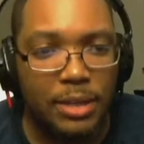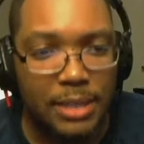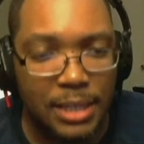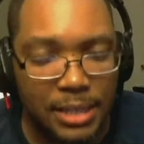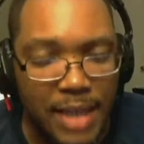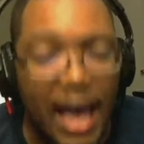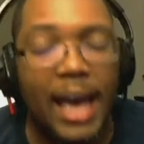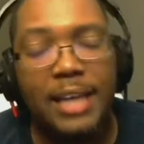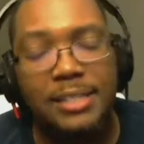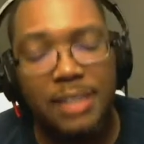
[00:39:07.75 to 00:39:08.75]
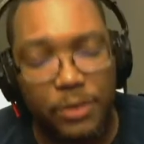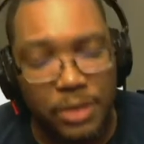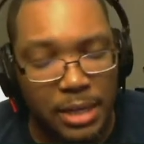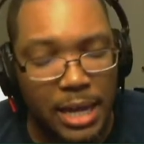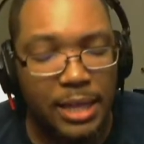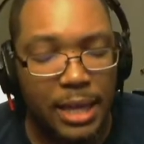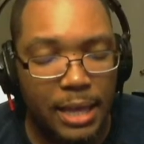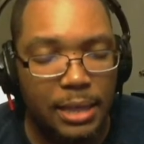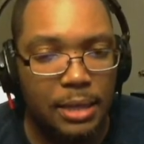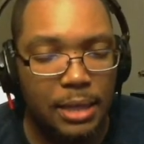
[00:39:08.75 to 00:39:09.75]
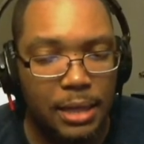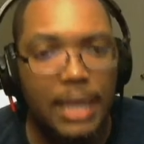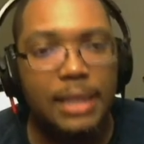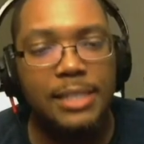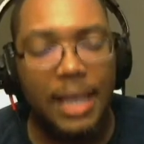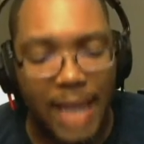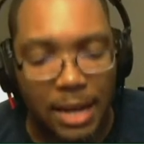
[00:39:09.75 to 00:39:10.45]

Diggs as Jefferson in the second act.